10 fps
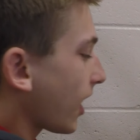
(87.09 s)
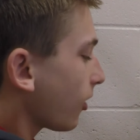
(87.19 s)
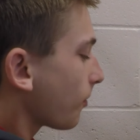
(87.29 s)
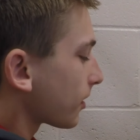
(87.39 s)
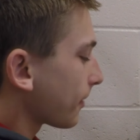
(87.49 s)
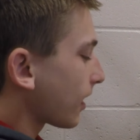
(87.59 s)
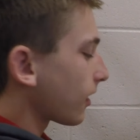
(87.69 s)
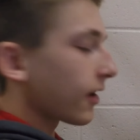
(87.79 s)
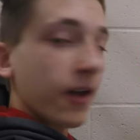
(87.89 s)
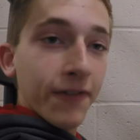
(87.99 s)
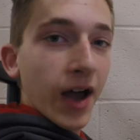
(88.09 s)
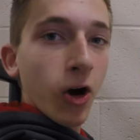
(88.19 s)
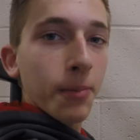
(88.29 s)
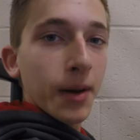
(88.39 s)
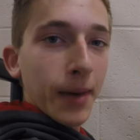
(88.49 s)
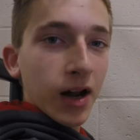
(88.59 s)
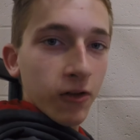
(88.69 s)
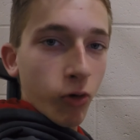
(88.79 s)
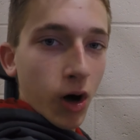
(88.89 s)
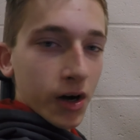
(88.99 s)
I open a bottle
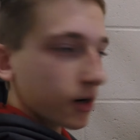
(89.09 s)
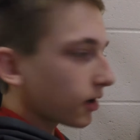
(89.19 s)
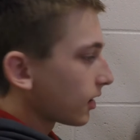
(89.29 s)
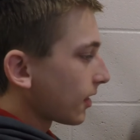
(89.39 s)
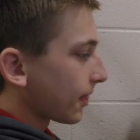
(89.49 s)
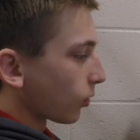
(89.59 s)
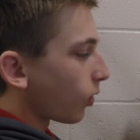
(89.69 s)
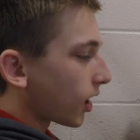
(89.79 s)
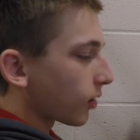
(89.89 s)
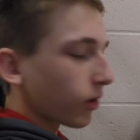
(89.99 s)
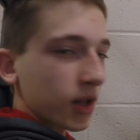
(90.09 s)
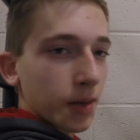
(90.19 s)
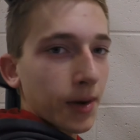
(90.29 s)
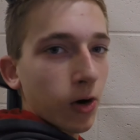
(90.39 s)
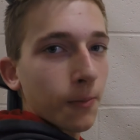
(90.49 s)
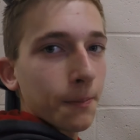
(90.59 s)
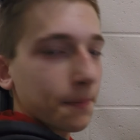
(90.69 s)
of water, then water will come out.